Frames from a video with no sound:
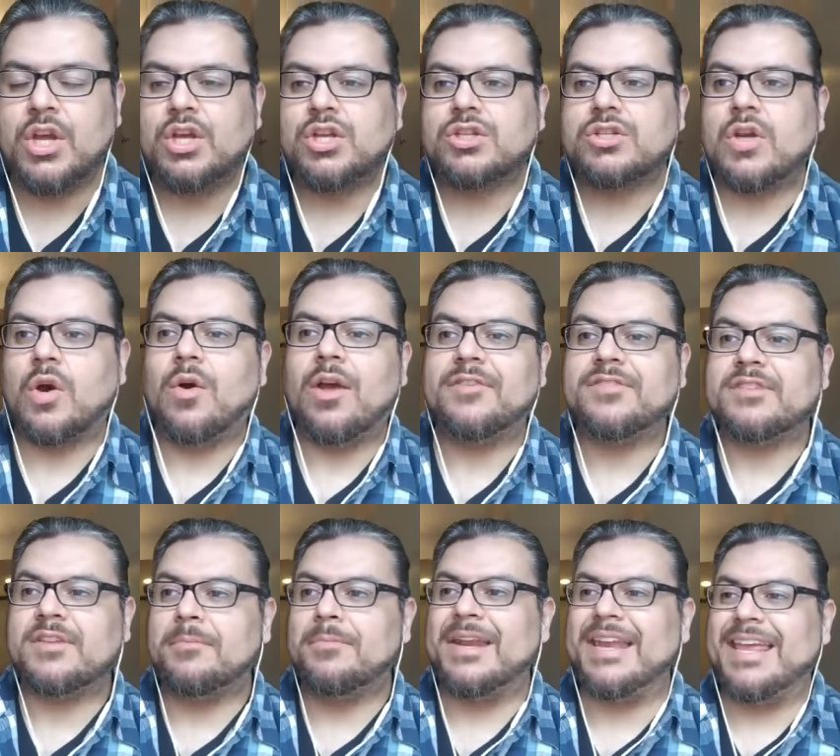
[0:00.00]
So if
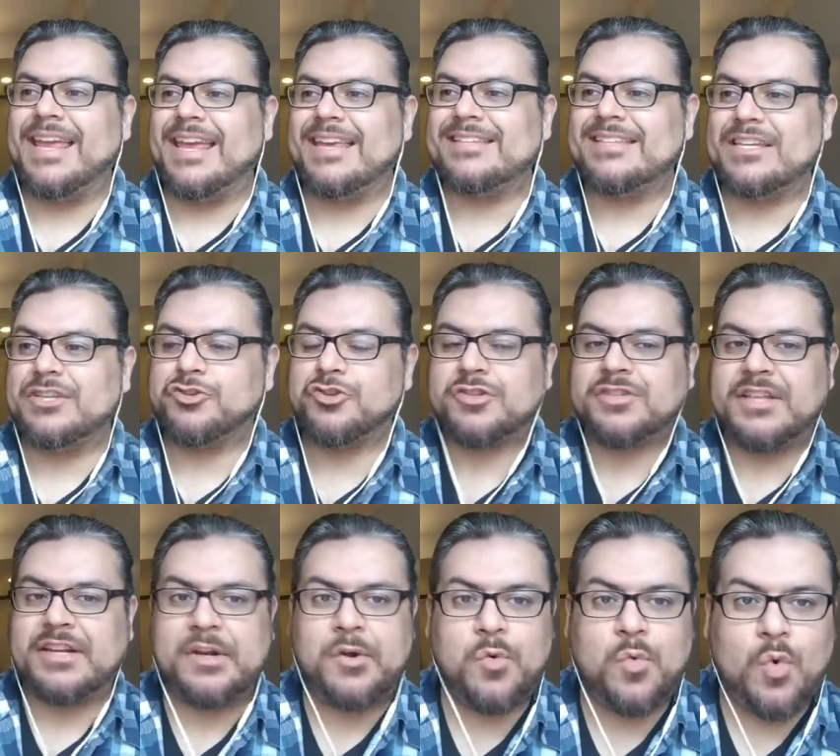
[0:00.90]
somebody is
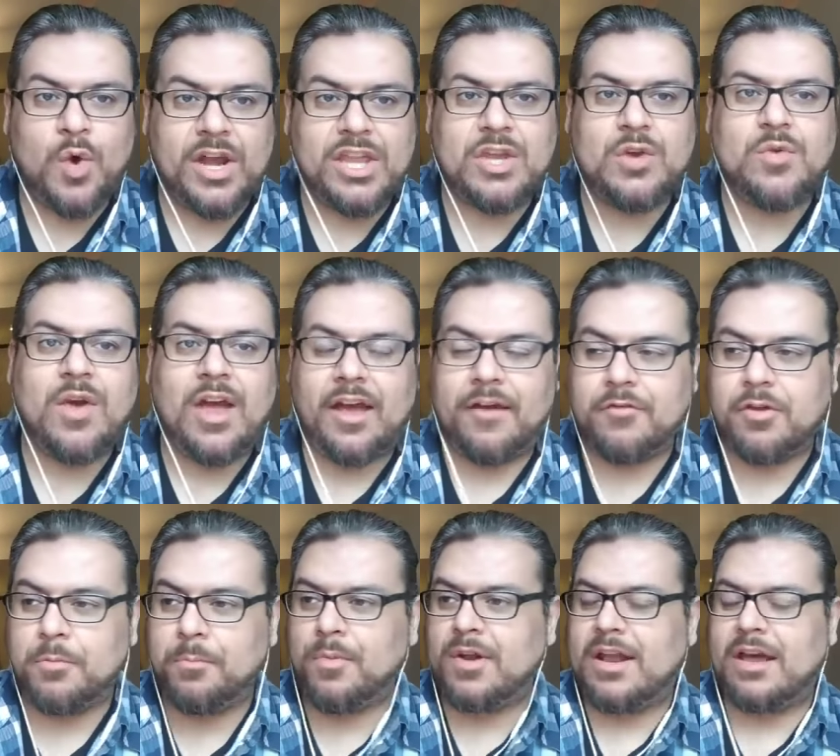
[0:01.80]
interested in what you have,
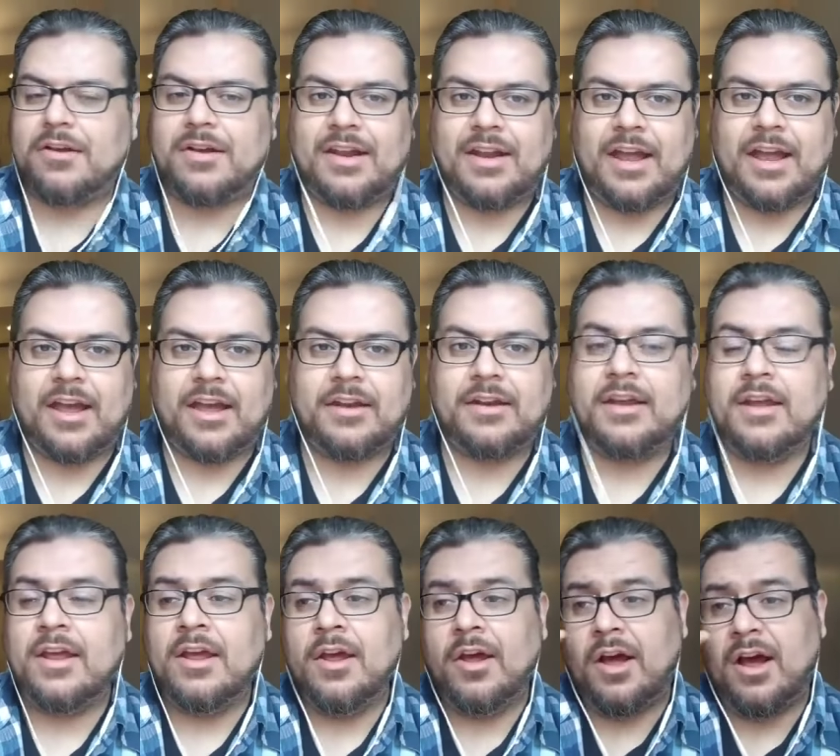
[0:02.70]
you put out an
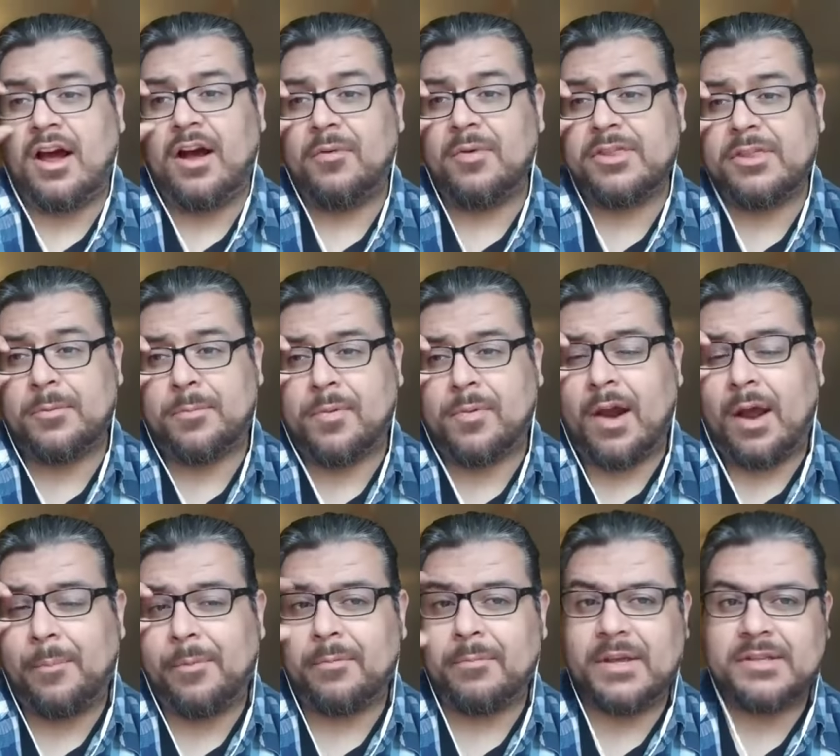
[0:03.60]
ad uh, with the
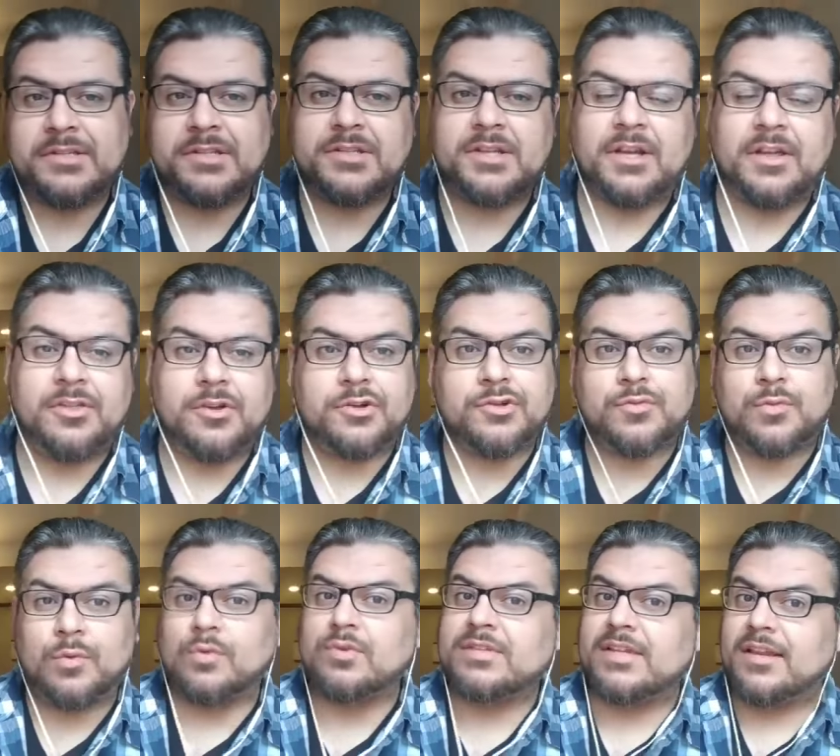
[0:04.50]
proper messaging, and there's
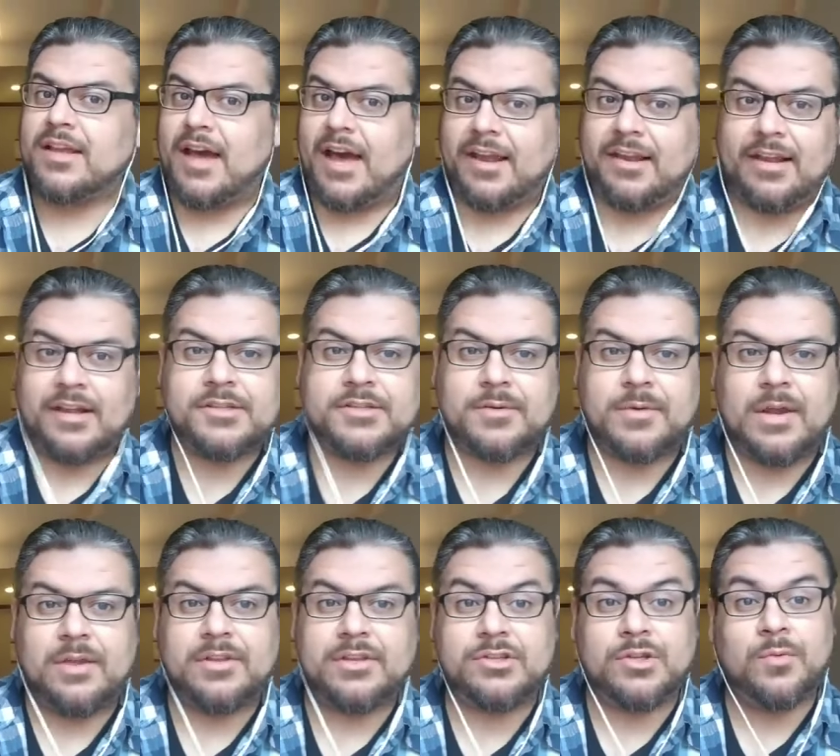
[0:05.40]
rules and guidelines
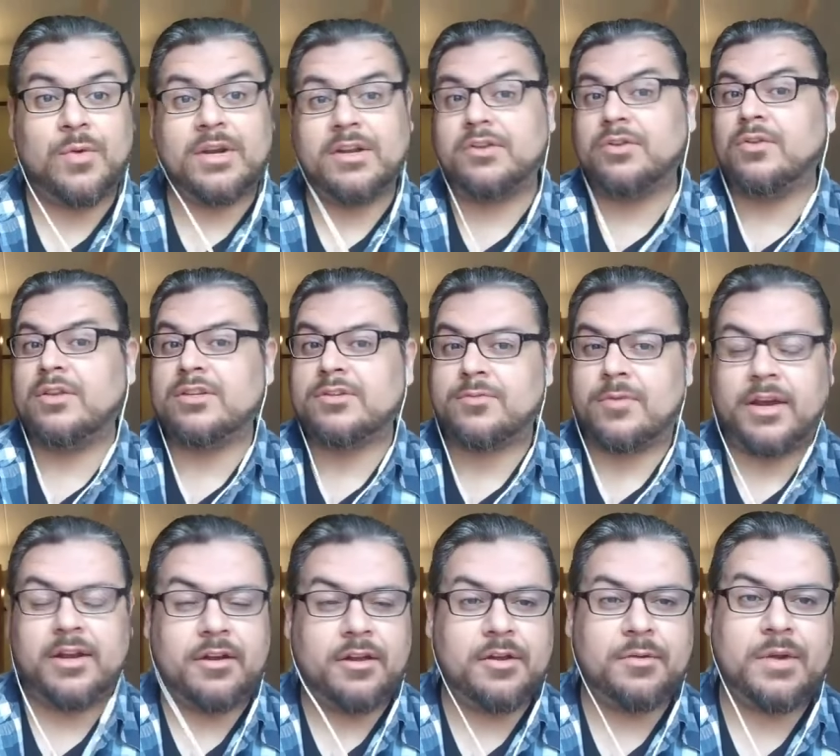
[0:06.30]
around this. You want to do this
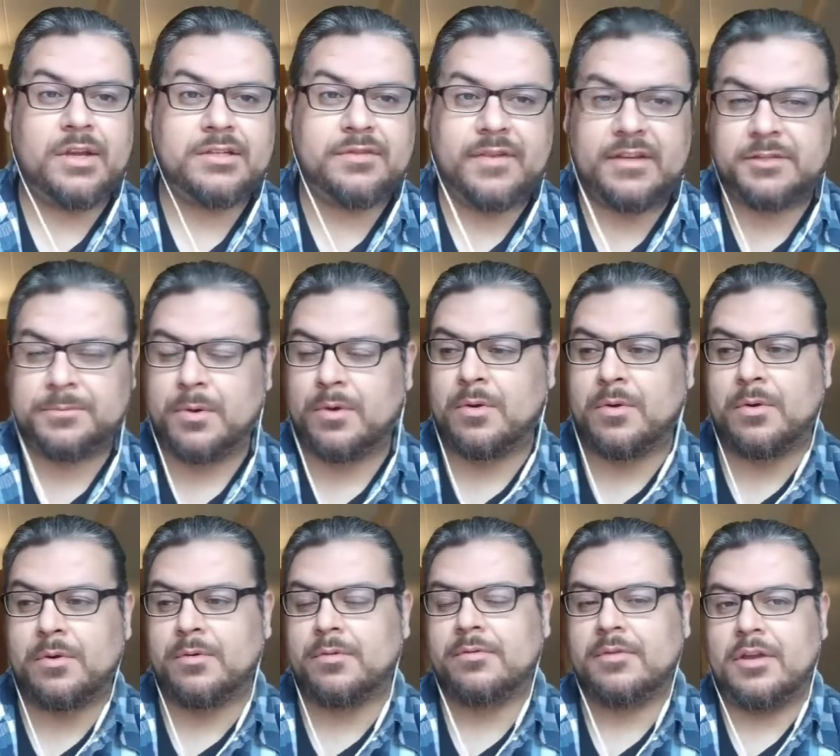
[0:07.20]
right, otherwise Facebook
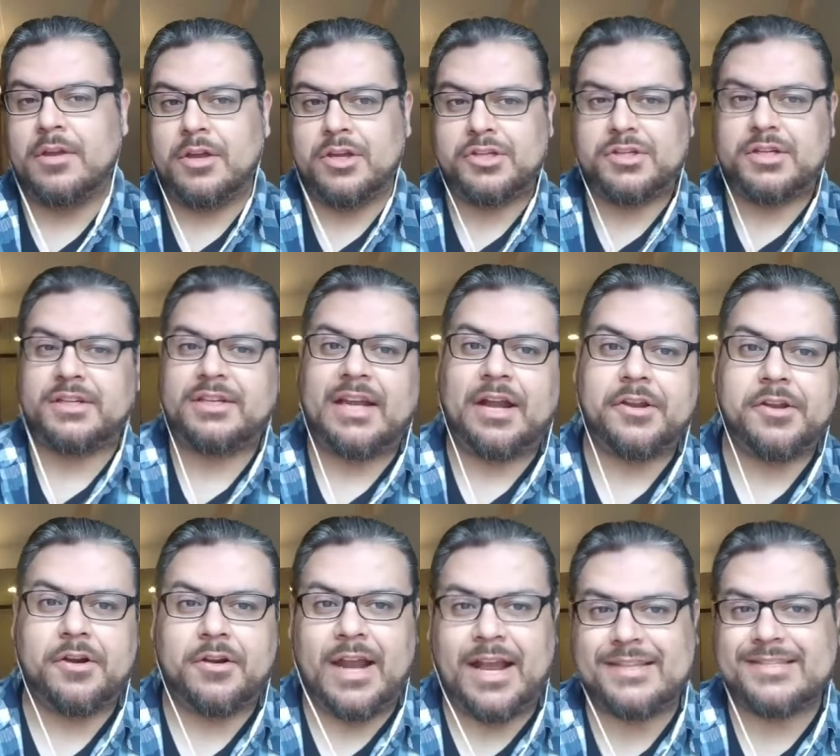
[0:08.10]
will shut down
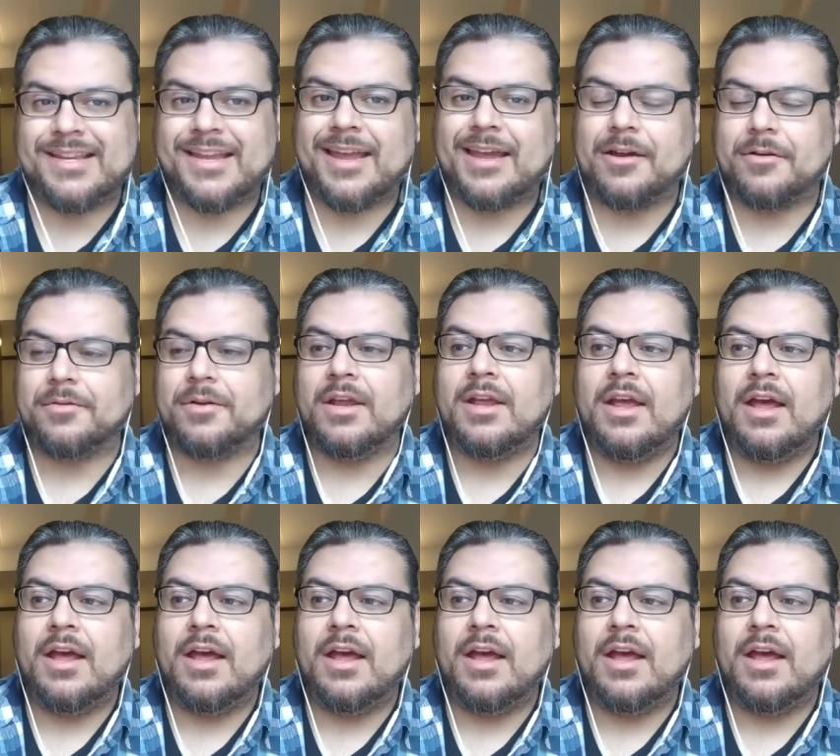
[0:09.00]
your ads account.